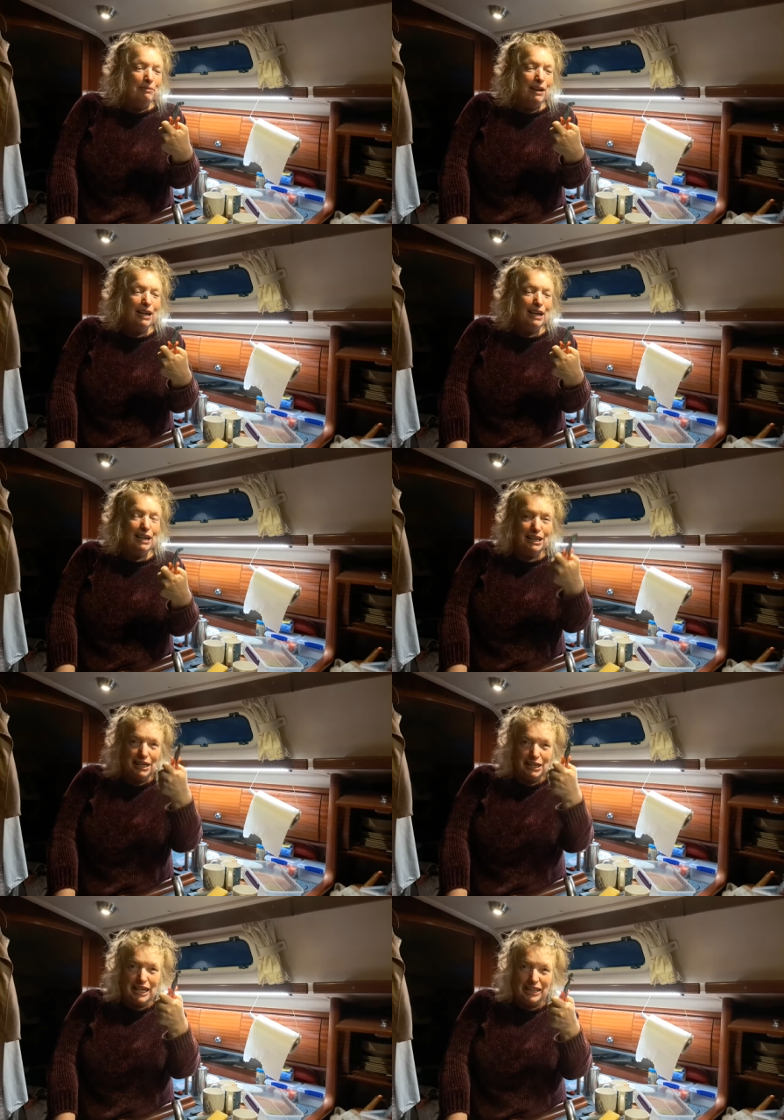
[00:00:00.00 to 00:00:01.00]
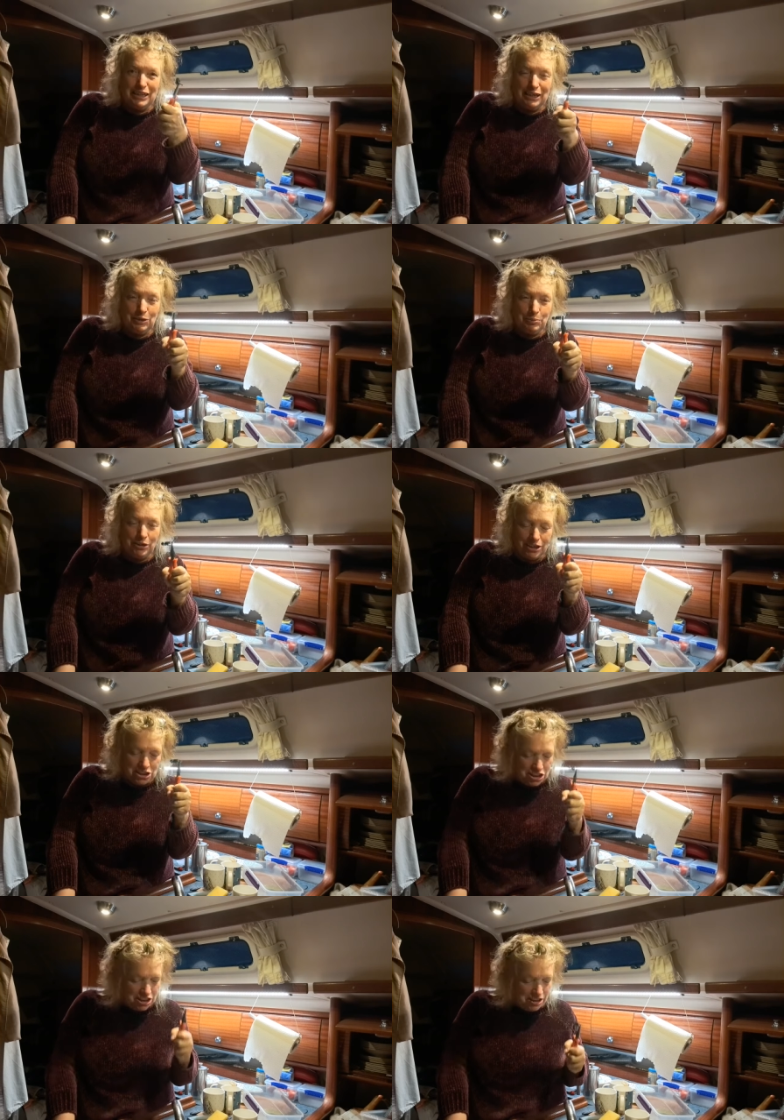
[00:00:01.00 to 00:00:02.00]
uh, get the little
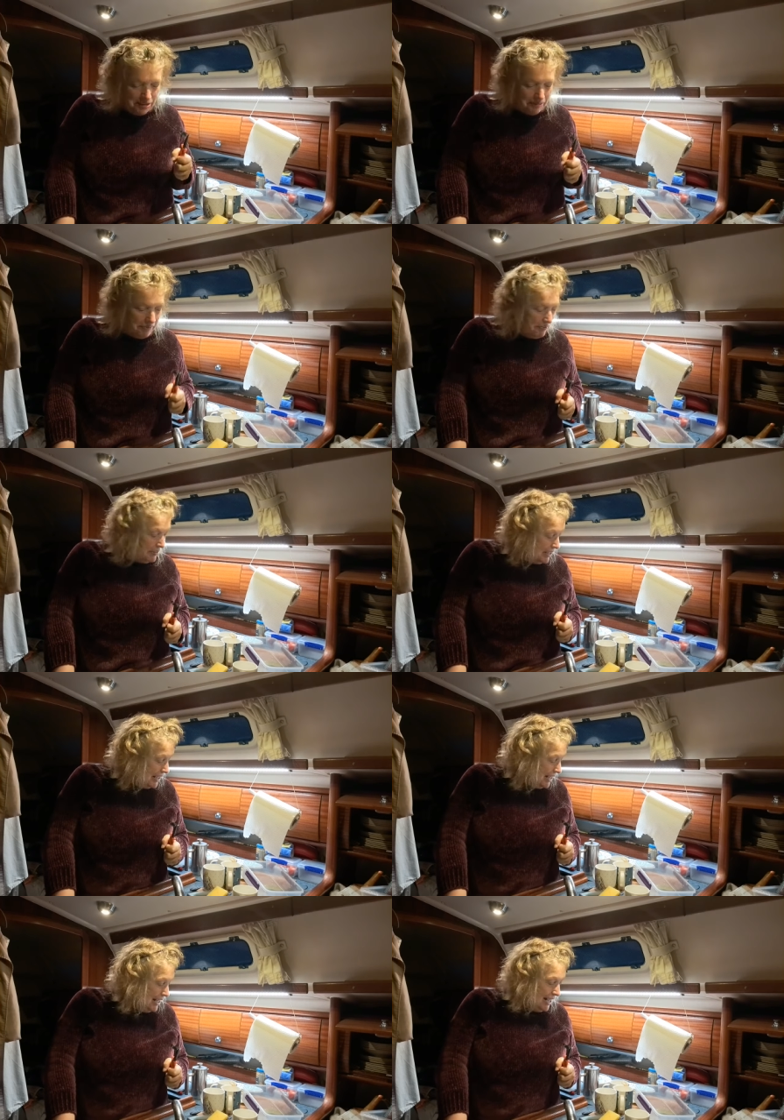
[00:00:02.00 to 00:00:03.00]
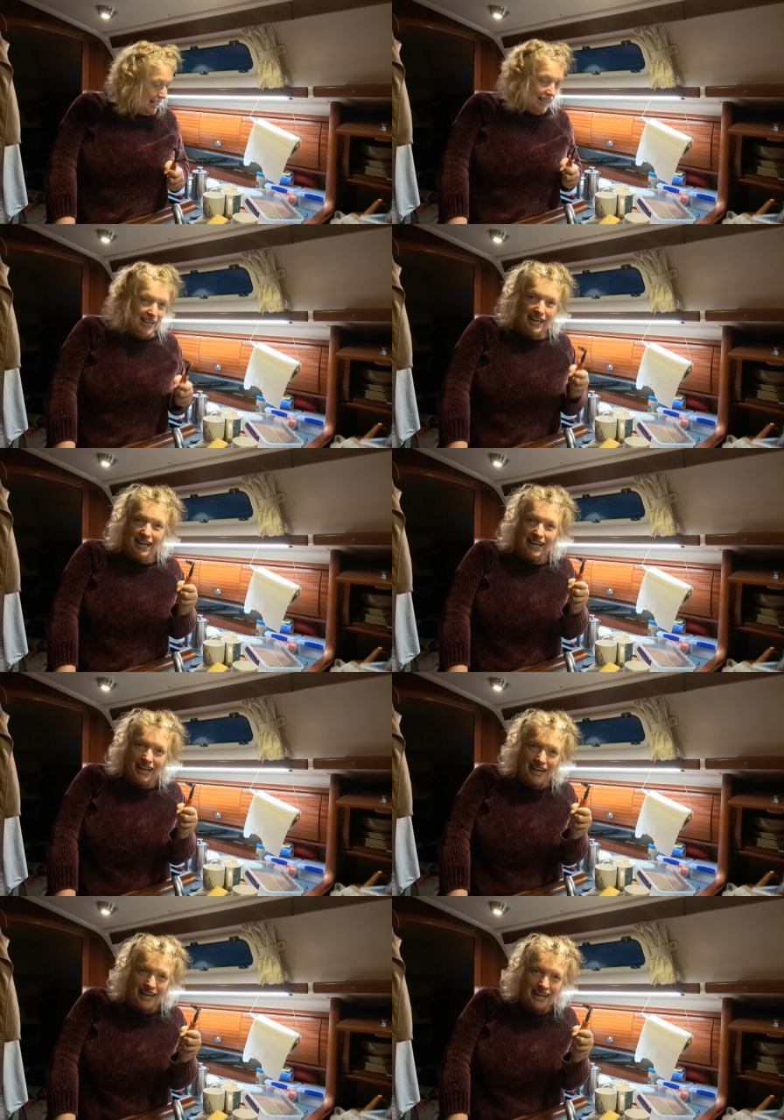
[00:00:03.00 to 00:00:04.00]
brush. Right, well, do us all a favour.